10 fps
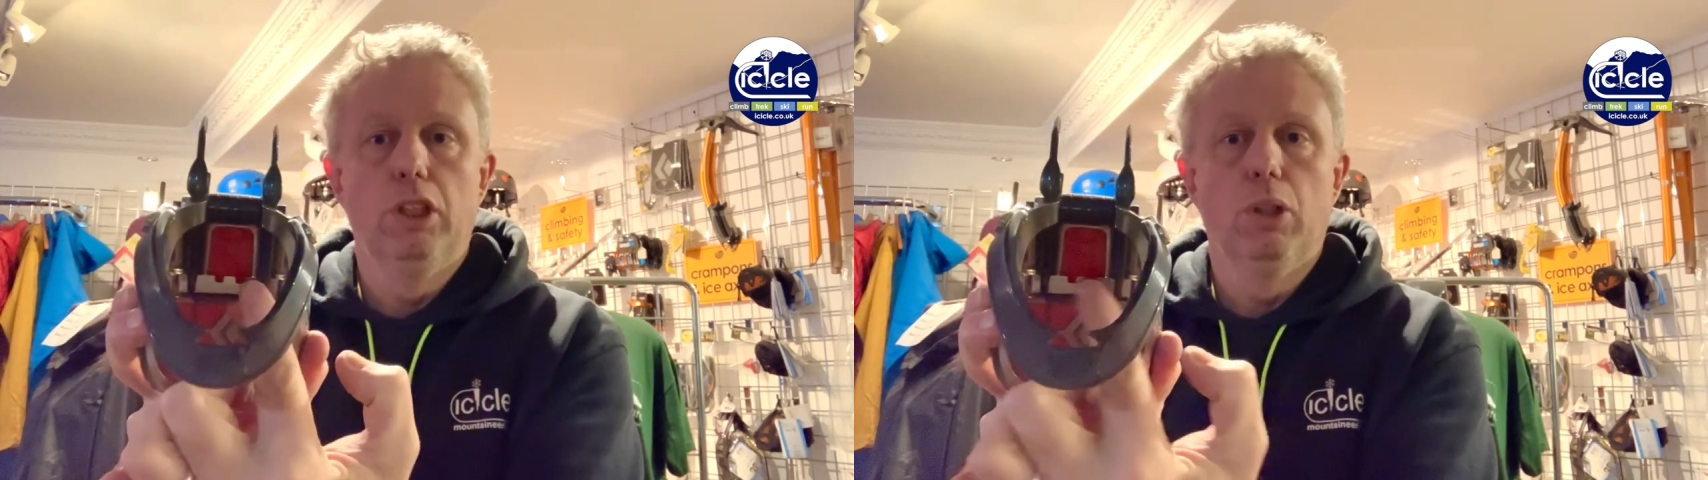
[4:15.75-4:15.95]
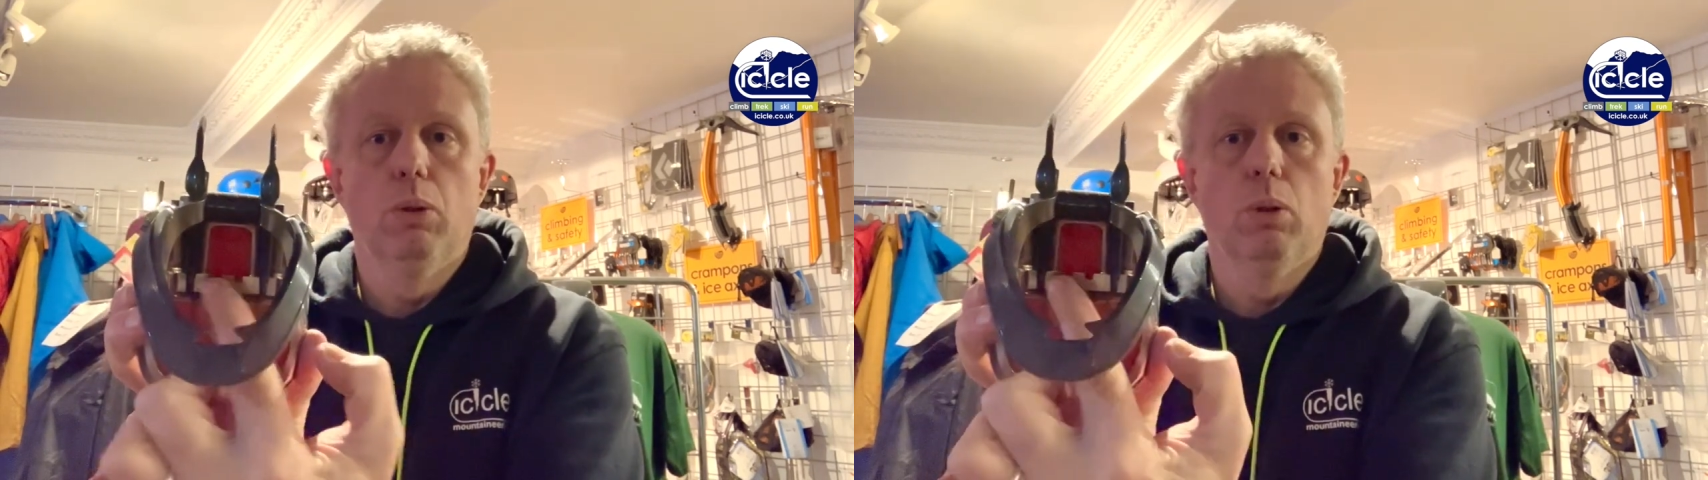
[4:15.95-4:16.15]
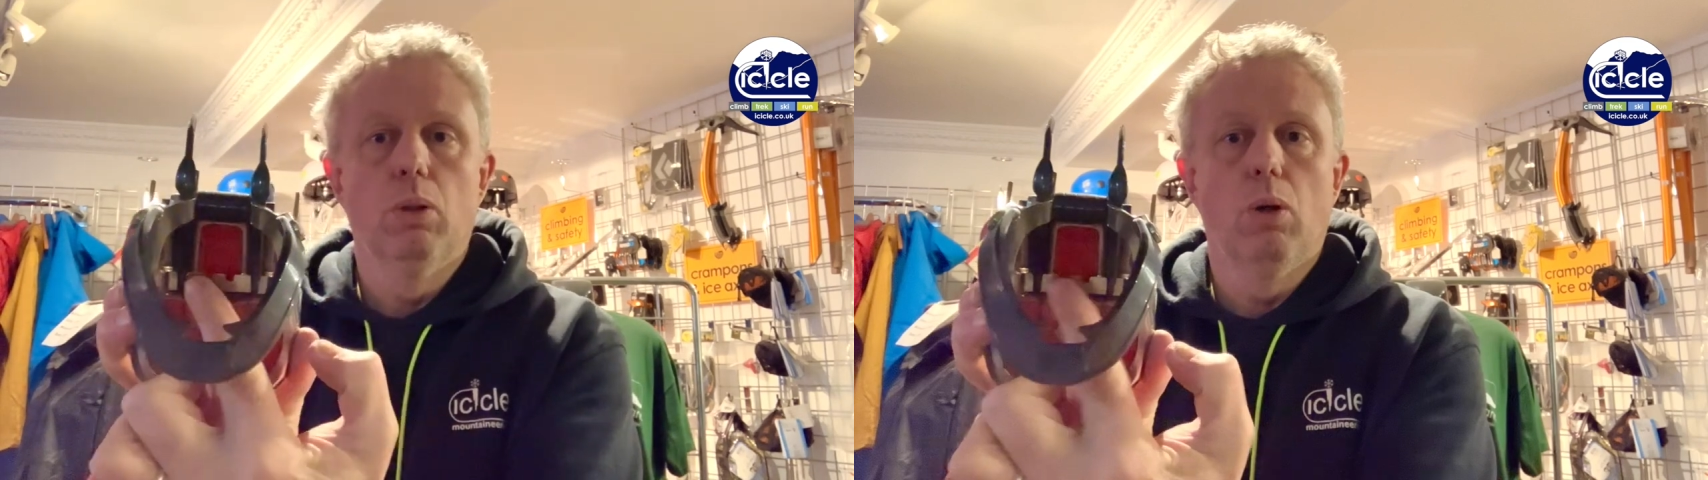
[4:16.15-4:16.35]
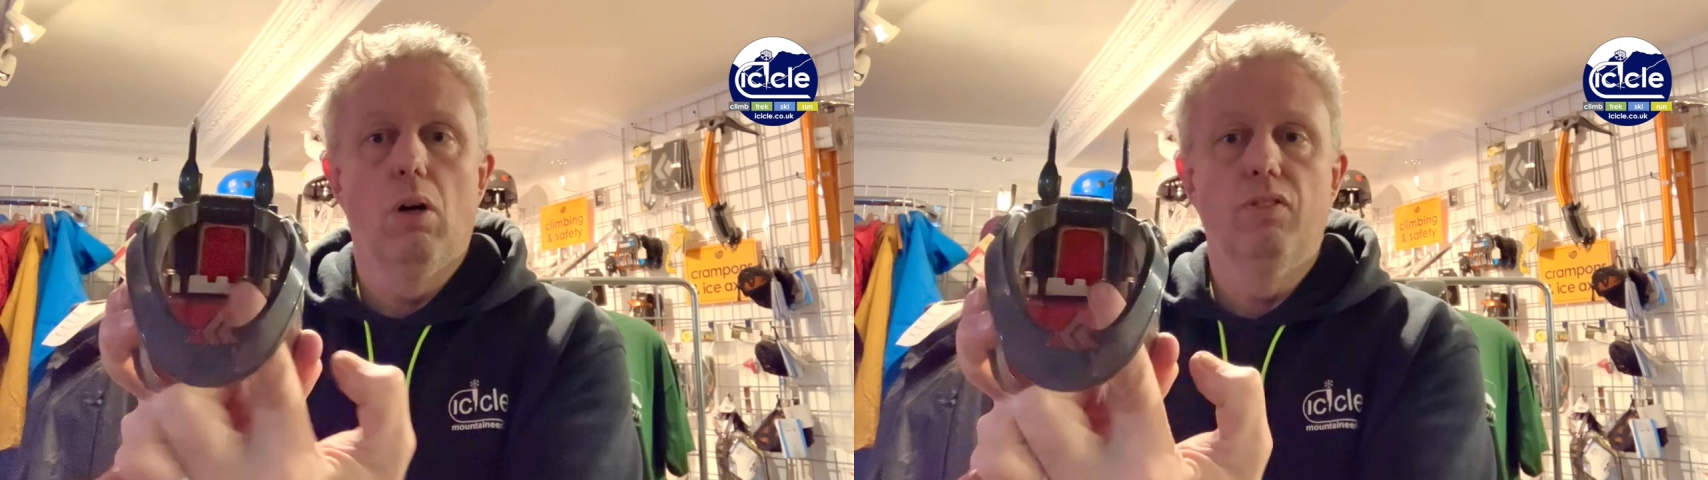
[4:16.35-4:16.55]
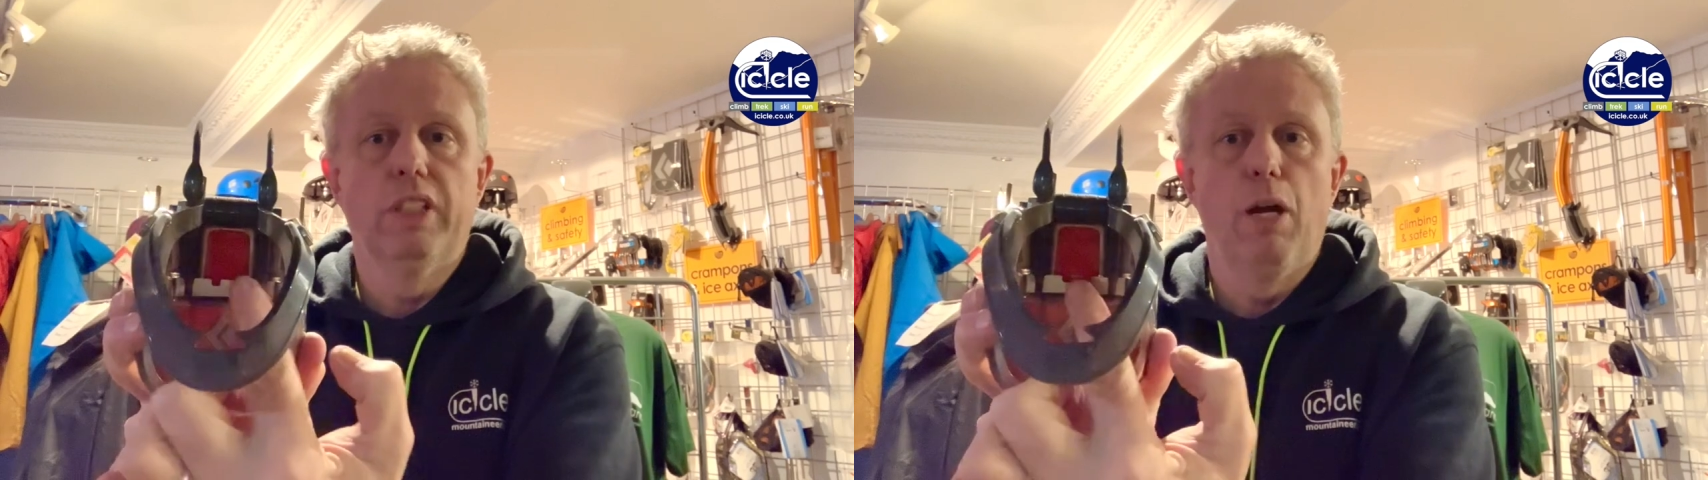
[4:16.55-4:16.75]
dual or
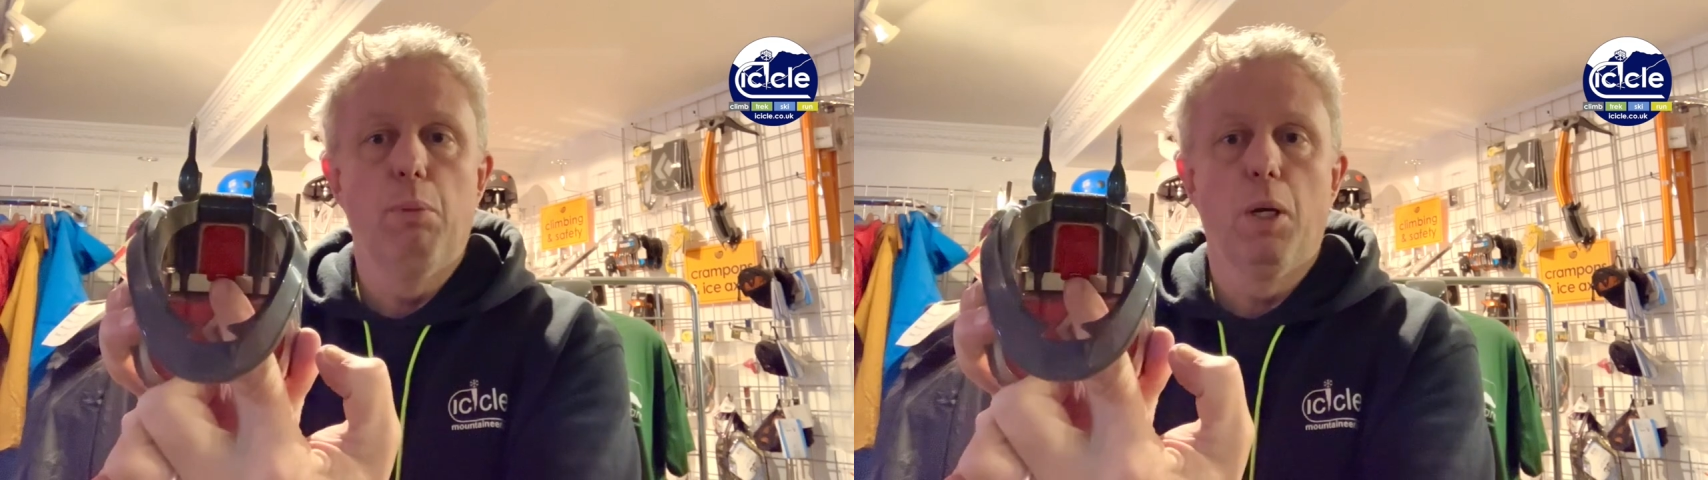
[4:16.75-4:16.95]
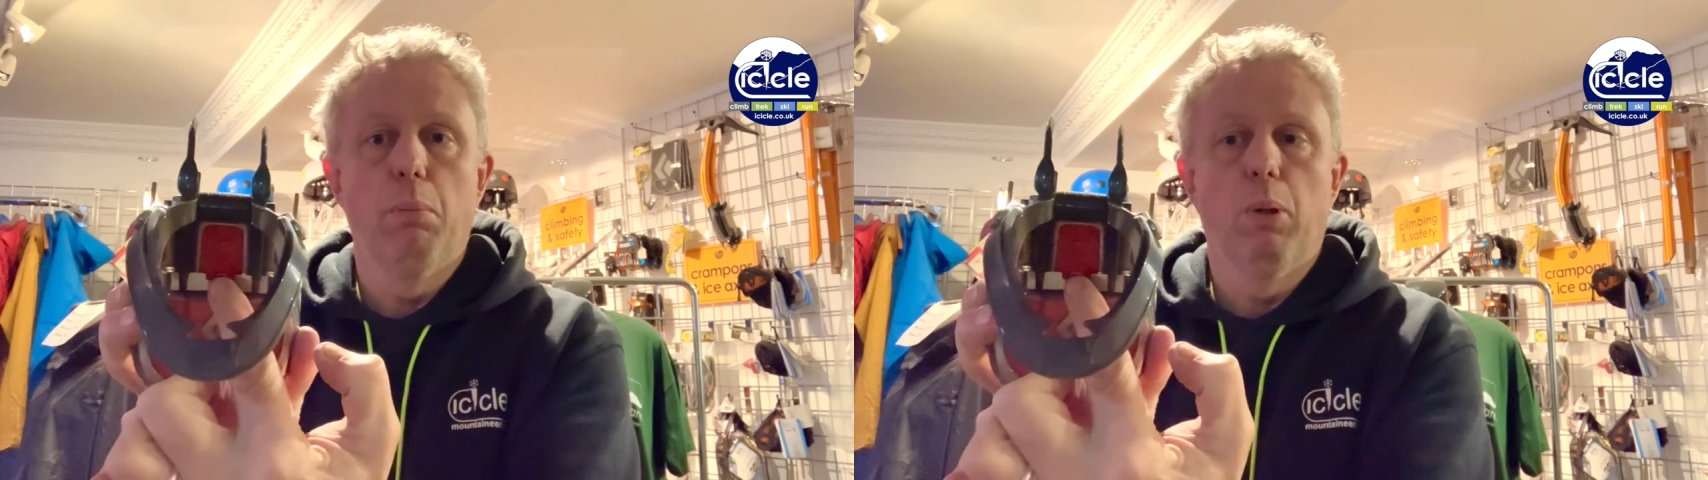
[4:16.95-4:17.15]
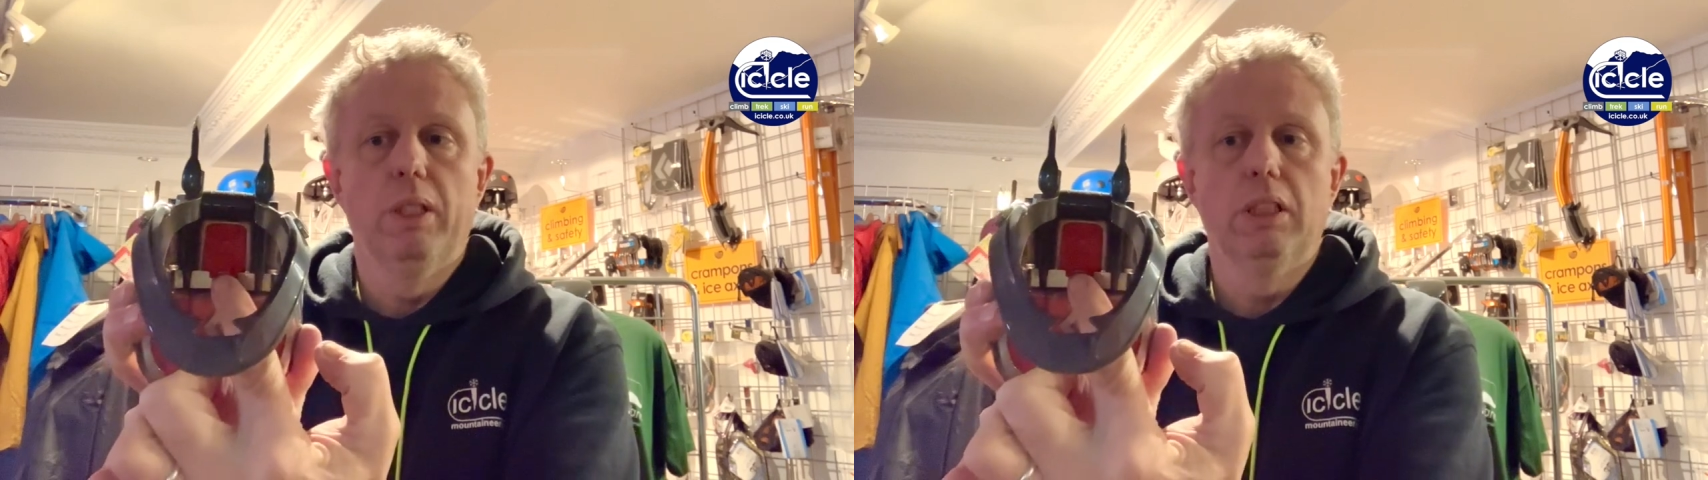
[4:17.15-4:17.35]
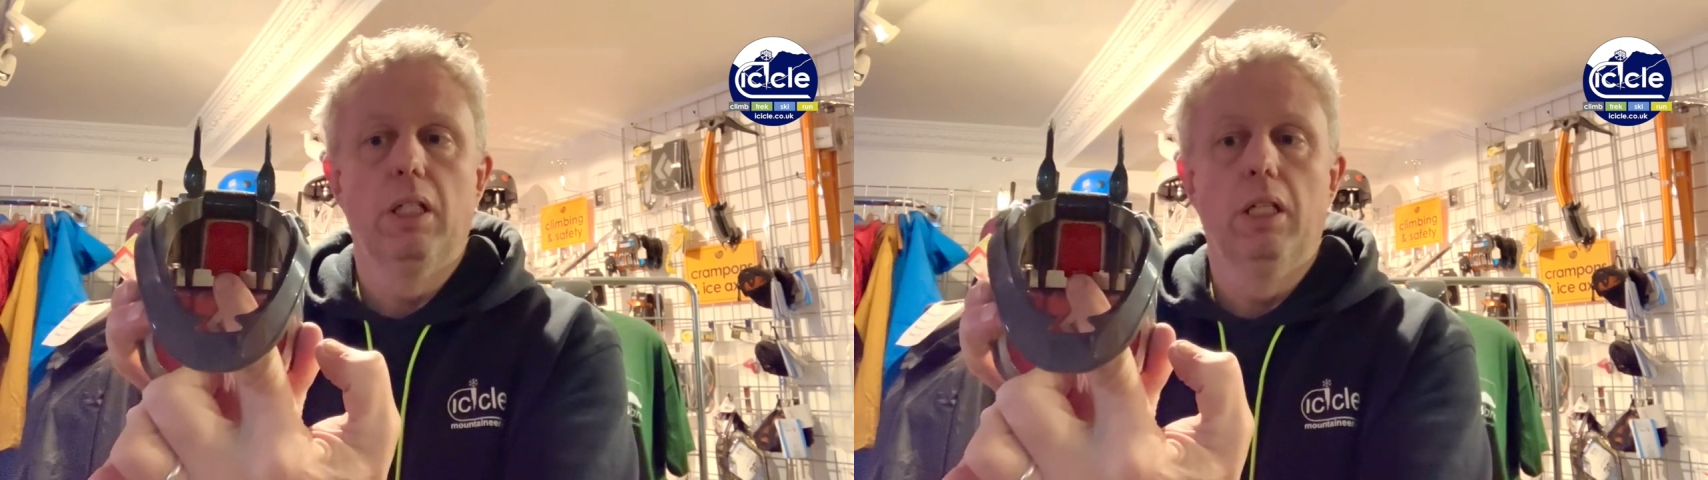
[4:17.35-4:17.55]
offset mono point